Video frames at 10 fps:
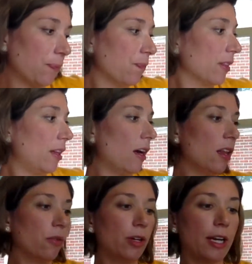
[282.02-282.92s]
the
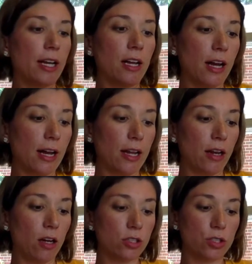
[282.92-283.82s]
other one I got,
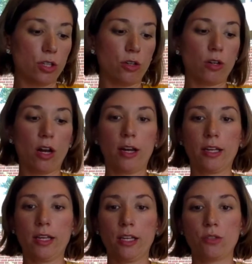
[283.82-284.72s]
also Cotton King